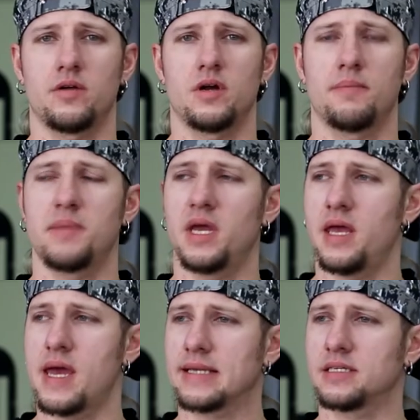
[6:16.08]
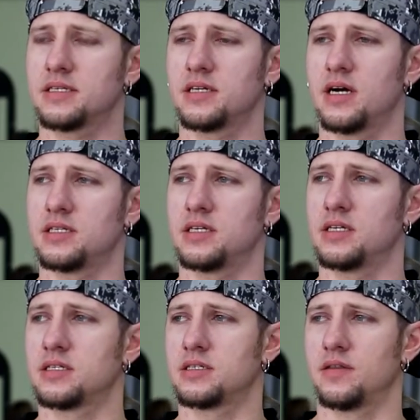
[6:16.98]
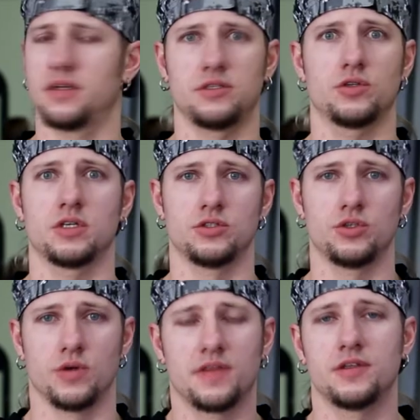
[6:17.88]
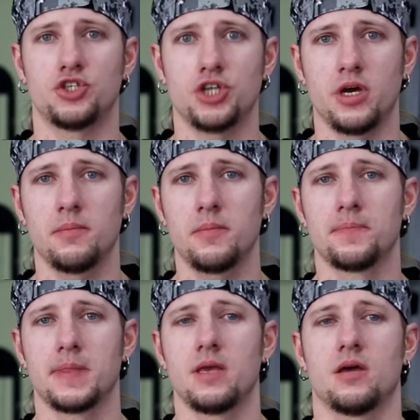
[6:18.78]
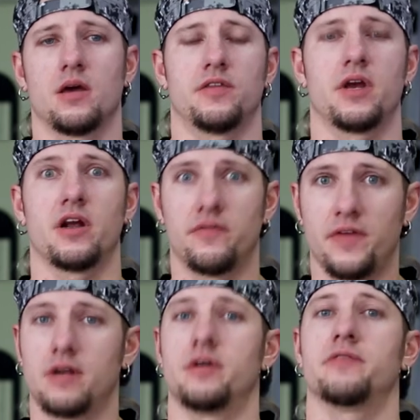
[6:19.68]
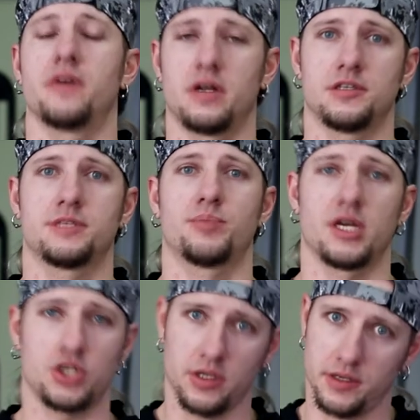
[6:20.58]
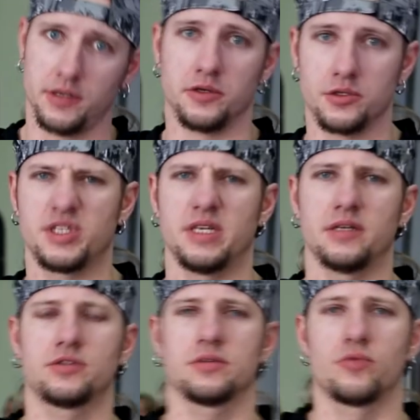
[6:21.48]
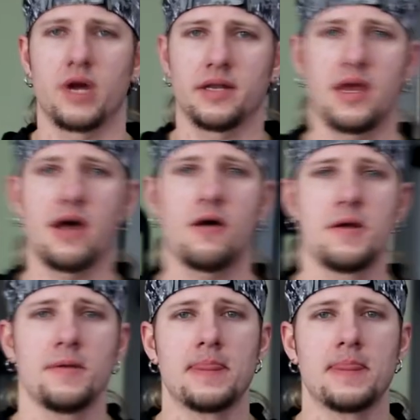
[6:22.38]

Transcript: There are many exercises that you can do at the gym. They are very, very special, and you'll see it right now.